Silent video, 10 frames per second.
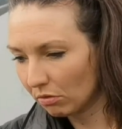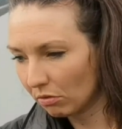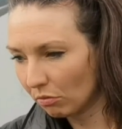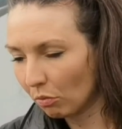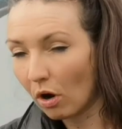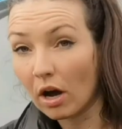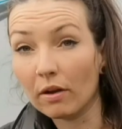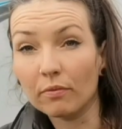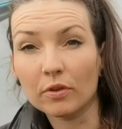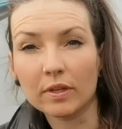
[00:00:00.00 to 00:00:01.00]
what I'm
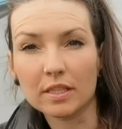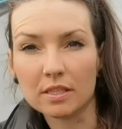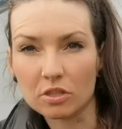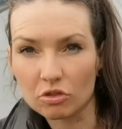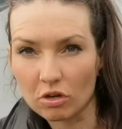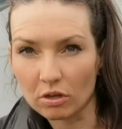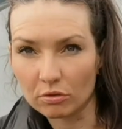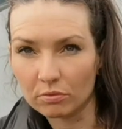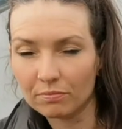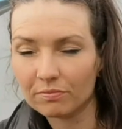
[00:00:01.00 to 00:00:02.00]
viewing as a
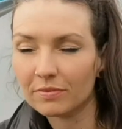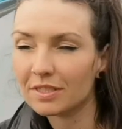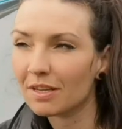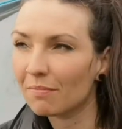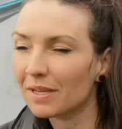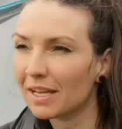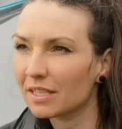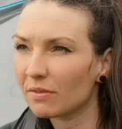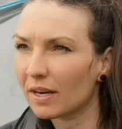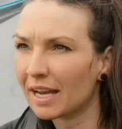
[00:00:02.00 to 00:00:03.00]
struggle some days
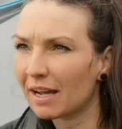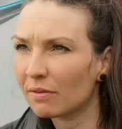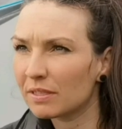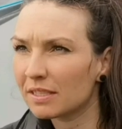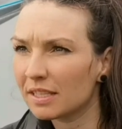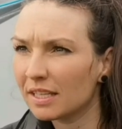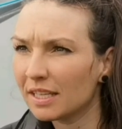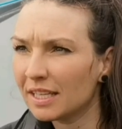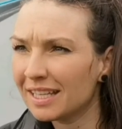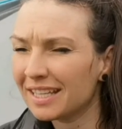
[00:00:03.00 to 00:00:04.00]
right now is
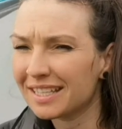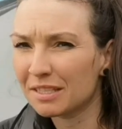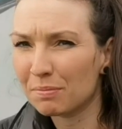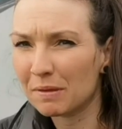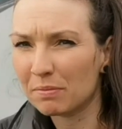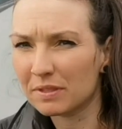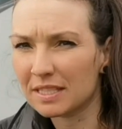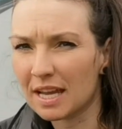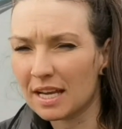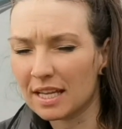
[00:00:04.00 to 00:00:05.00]
people's
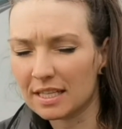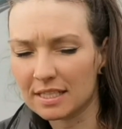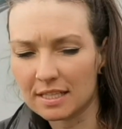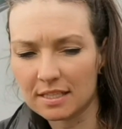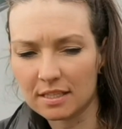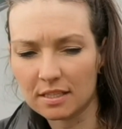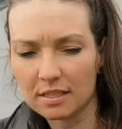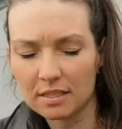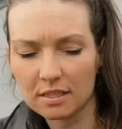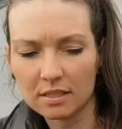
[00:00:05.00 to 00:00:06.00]
daily
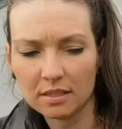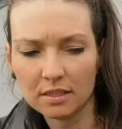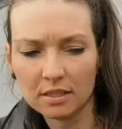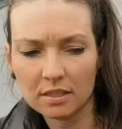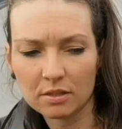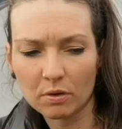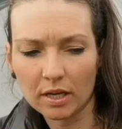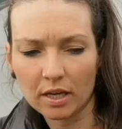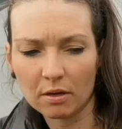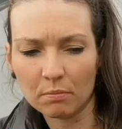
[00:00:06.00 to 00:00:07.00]
existence. It's quite
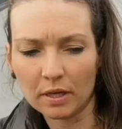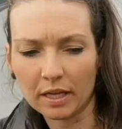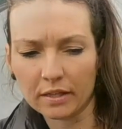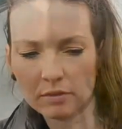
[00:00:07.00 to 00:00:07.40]
humbling.